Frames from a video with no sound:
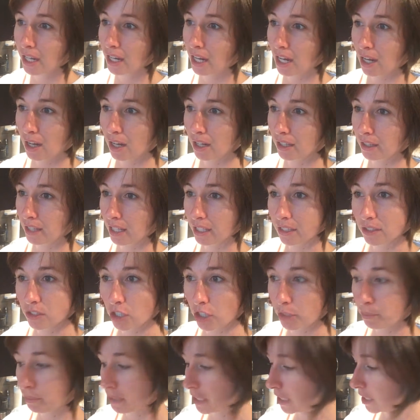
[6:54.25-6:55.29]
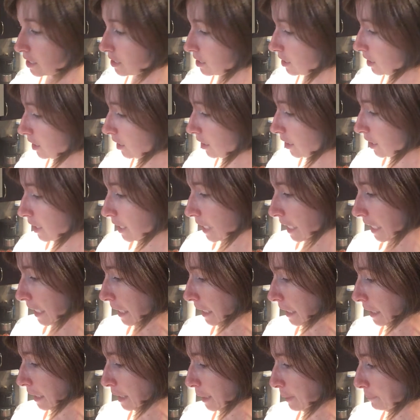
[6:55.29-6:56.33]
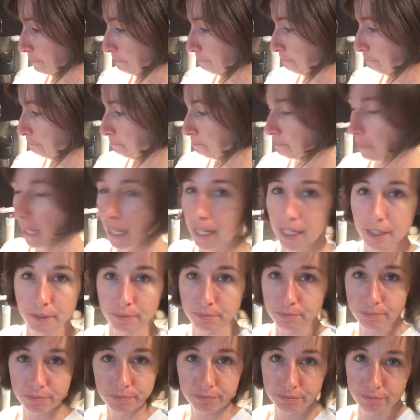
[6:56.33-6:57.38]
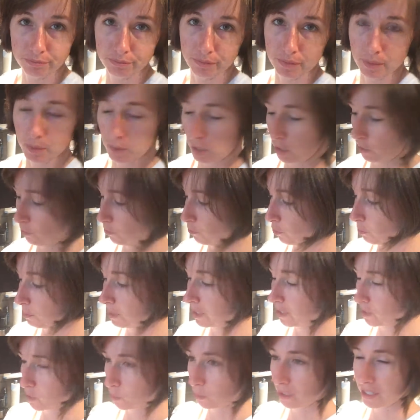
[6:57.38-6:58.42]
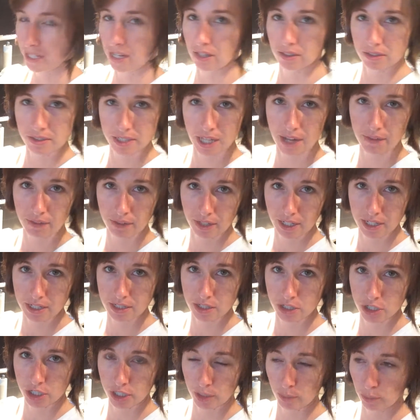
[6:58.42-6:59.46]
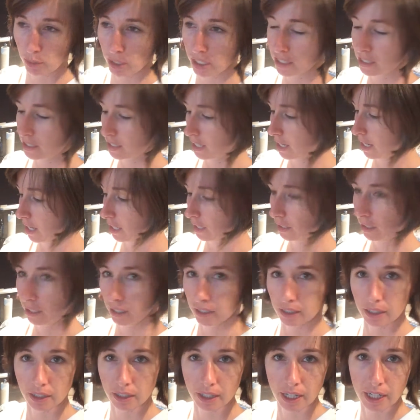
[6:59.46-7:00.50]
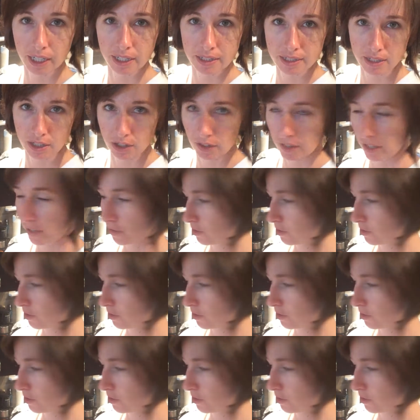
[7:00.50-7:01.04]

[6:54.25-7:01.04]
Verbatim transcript: I like dark meat, and you know, for me this works out because Kevin likes the chicken breasts and I like the legs and all that